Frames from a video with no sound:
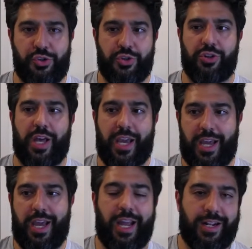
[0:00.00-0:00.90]
You could like
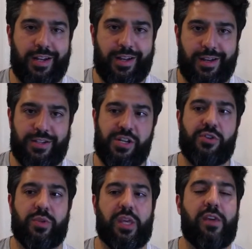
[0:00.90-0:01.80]
hit Cassandra
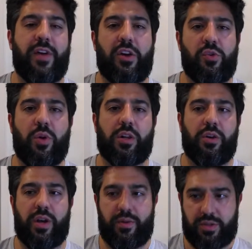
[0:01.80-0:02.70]
with a key value workload,
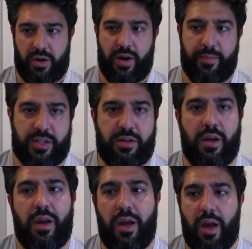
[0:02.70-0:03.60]
and I was like, all right, I'm
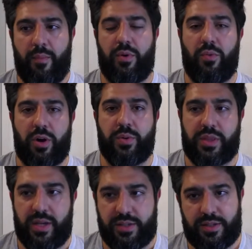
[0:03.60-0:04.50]
gonna work with
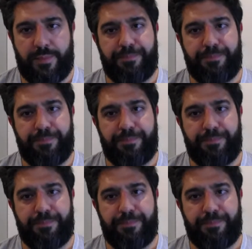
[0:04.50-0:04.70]
this.